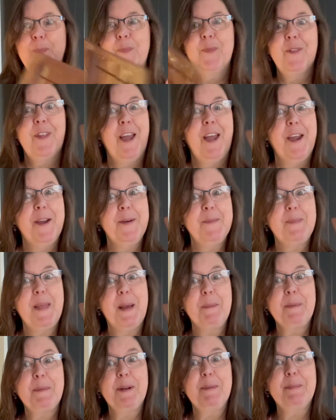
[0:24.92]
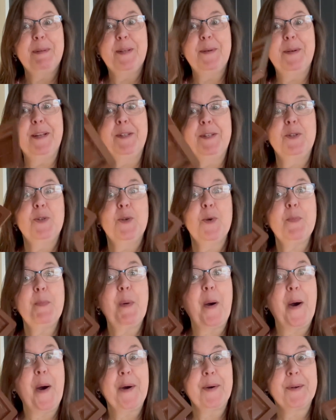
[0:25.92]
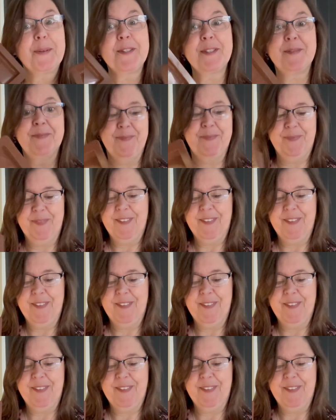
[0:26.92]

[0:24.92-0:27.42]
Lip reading: so I'm going to be doing 2 bars